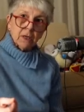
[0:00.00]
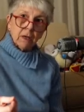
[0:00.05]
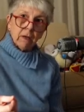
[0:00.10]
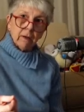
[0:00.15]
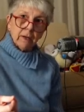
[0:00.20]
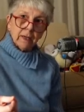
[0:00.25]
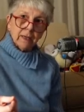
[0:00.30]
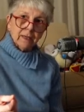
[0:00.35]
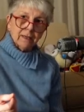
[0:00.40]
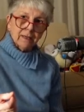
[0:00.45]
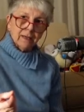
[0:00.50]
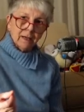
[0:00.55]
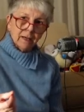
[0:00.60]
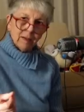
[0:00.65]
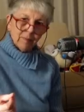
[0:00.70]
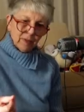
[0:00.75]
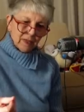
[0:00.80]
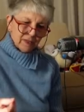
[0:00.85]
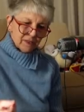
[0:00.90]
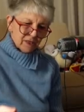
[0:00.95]
like
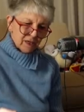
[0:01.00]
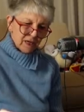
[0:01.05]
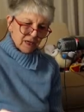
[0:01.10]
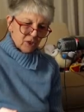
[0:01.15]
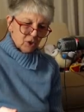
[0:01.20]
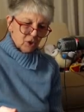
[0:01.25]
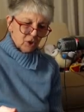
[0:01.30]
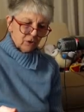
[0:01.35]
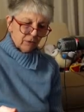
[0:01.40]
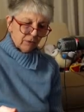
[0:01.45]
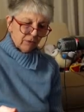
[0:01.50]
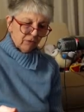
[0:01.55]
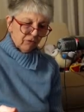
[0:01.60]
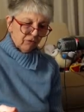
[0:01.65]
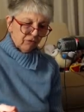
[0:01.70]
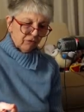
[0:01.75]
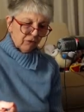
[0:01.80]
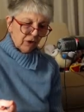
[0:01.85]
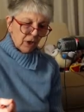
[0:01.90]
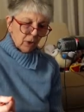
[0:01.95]

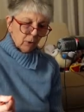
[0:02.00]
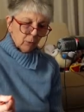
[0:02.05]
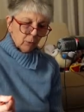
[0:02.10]
limitations